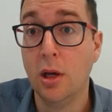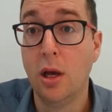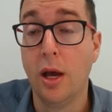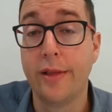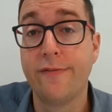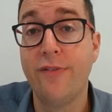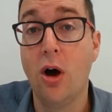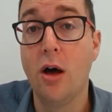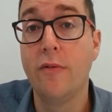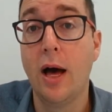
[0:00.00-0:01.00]
It's
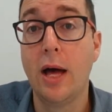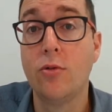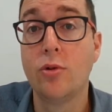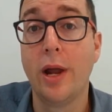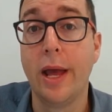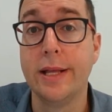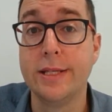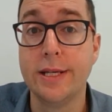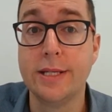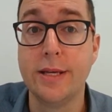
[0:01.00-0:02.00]

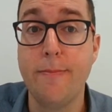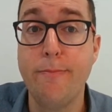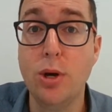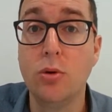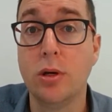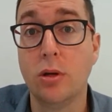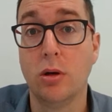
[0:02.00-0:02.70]
$560 billion